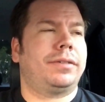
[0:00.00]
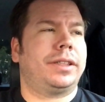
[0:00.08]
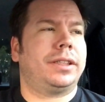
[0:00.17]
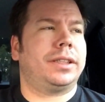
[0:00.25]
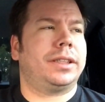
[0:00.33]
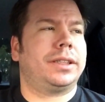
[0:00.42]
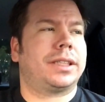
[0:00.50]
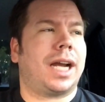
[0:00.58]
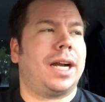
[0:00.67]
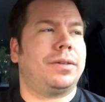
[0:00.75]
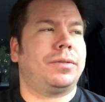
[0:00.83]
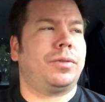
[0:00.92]
and it's
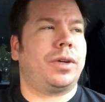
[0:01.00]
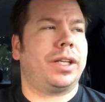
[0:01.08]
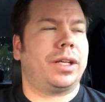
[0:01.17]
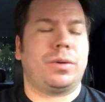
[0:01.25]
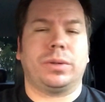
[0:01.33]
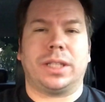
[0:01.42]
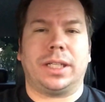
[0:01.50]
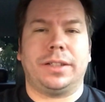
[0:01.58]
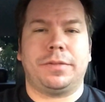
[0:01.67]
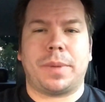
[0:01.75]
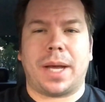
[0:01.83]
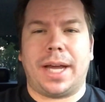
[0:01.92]
kind of one of the quotes I
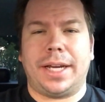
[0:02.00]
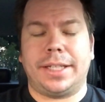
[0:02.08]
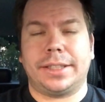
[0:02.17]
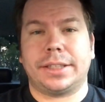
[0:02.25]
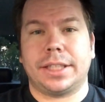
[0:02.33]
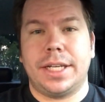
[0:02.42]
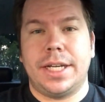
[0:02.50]
live by, is